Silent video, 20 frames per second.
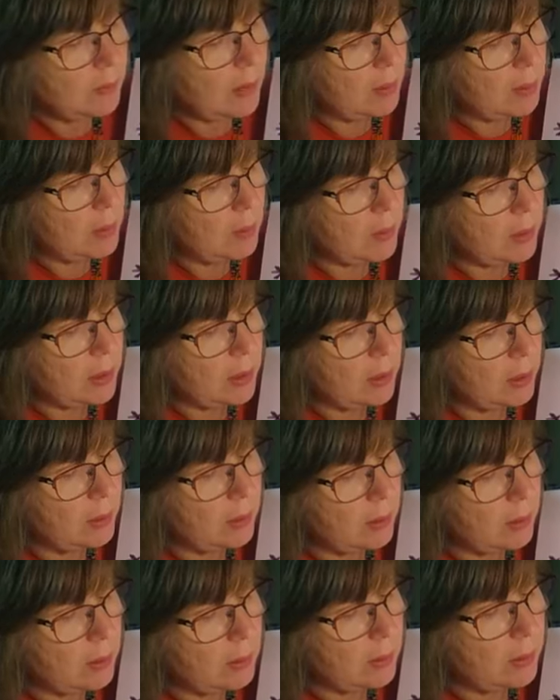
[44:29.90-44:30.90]
Maybe one
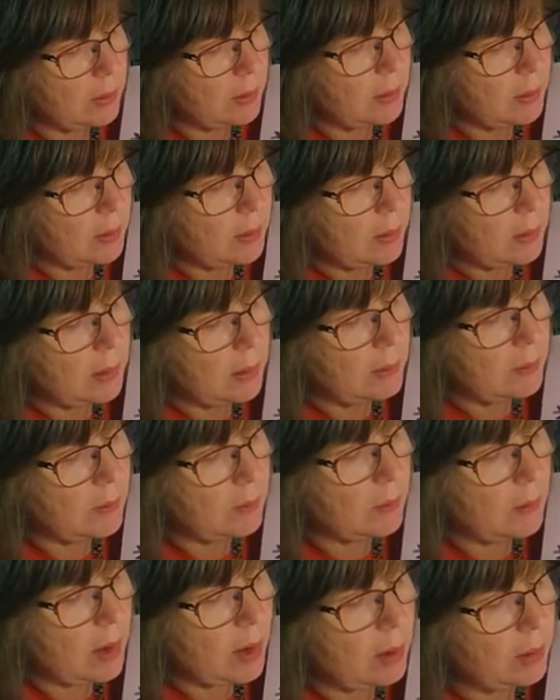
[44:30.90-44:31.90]
here in
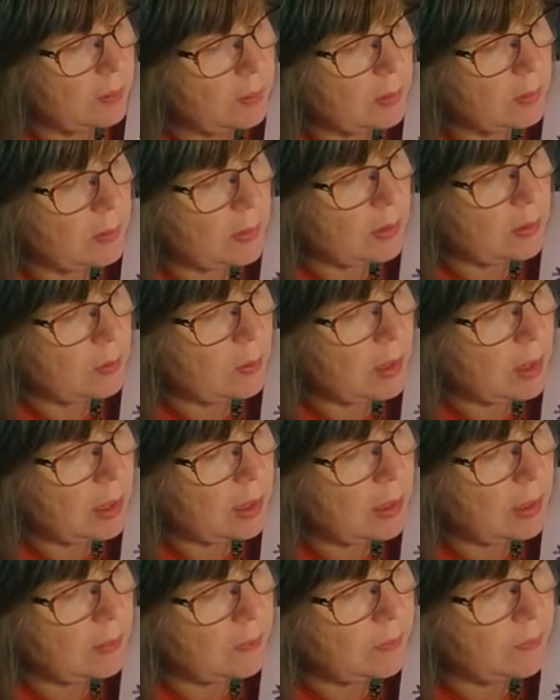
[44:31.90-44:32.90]
the ground in
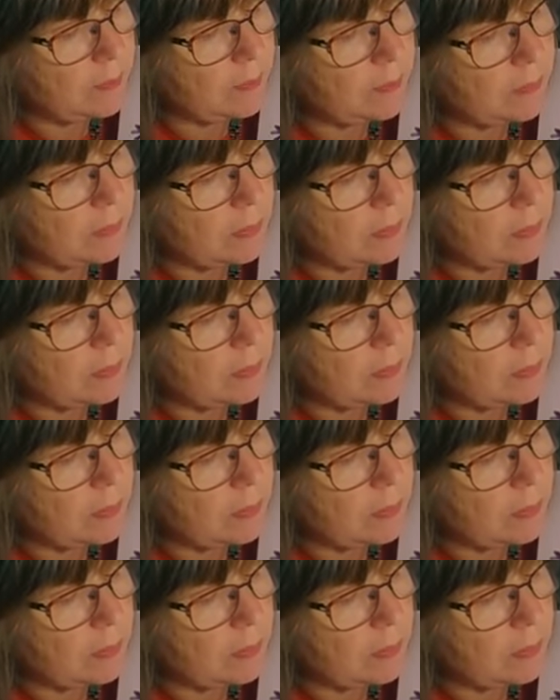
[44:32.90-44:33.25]
between.